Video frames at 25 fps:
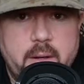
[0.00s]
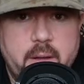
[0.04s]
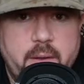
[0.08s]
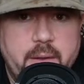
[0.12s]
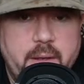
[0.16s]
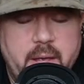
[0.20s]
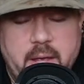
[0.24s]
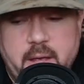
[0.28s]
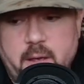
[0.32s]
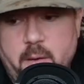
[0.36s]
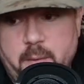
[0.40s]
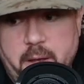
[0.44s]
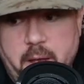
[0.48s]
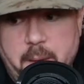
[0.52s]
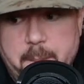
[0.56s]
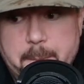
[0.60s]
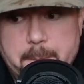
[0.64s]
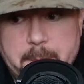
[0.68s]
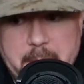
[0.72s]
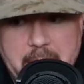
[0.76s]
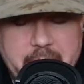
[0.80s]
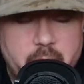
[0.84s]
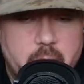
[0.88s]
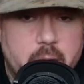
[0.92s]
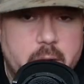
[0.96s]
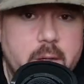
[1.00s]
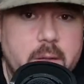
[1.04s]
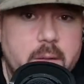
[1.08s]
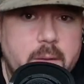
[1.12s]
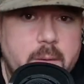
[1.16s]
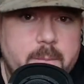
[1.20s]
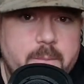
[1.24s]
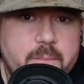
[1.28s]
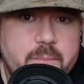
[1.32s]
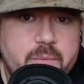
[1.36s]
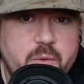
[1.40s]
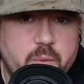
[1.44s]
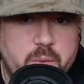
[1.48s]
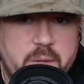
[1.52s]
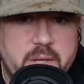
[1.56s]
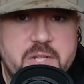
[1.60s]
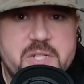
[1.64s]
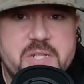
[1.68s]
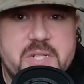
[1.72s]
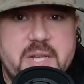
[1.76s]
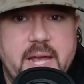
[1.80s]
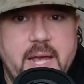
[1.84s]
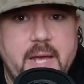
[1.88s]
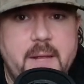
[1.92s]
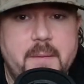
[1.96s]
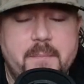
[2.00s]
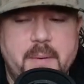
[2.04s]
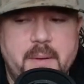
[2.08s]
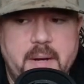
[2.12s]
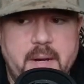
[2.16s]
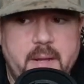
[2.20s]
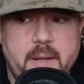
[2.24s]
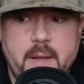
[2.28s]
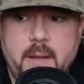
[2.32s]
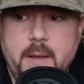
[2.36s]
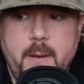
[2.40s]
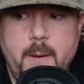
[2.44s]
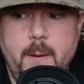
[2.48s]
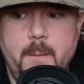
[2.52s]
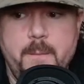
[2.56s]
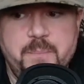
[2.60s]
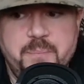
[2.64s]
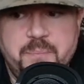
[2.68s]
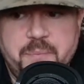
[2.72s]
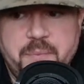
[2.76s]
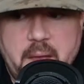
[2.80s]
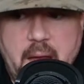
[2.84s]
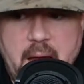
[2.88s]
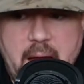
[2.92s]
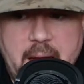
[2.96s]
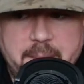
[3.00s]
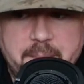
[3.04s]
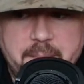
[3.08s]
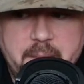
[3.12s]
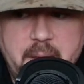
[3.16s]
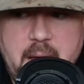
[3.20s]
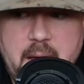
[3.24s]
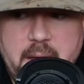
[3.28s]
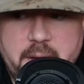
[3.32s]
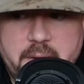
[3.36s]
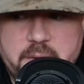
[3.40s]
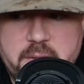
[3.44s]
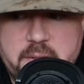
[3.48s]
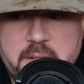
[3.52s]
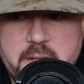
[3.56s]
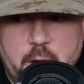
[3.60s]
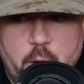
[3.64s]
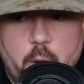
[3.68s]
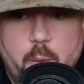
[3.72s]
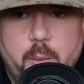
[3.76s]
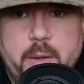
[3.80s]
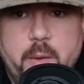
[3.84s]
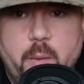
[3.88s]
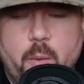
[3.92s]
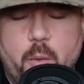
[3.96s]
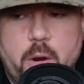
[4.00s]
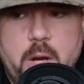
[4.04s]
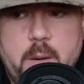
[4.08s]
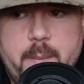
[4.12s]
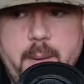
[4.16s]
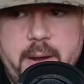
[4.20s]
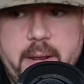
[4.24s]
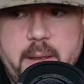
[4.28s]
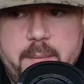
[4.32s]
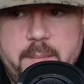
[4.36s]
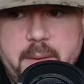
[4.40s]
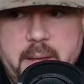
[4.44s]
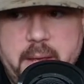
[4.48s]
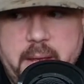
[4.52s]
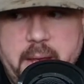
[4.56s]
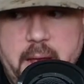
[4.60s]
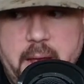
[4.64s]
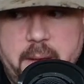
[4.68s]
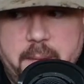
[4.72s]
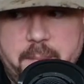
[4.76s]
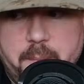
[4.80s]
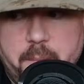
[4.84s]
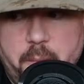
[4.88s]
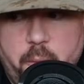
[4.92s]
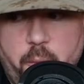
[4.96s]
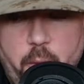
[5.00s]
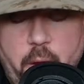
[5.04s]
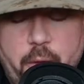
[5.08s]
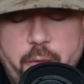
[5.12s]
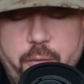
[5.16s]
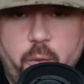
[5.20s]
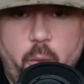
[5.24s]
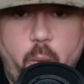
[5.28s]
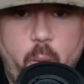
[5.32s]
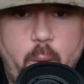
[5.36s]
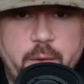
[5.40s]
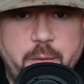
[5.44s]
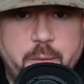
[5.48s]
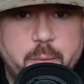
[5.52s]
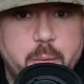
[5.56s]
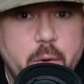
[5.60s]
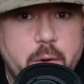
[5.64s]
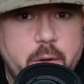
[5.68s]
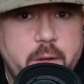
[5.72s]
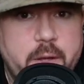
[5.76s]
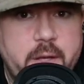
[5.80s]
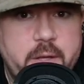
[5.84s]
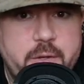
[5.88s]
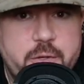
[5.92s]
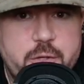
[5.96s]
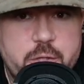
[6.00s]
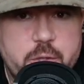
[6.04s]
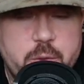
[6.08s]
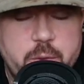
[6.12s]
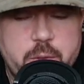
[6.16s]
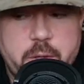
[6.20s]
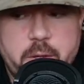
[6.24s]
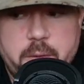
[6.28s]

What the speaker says: I think he'll get better to an extent, but I'm not terribly worried about him being a Russell Westbrookian shooter,